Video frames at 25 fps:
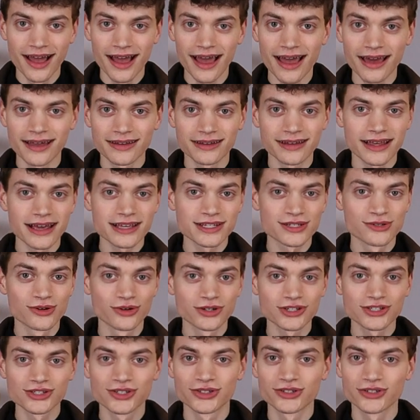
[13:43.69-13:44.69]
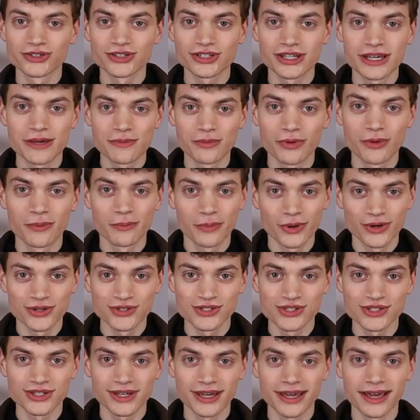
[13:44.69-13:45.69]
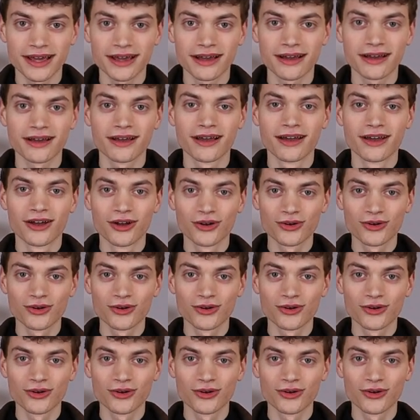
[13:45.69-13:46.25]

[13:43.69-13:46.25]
And as long as you just keep on posting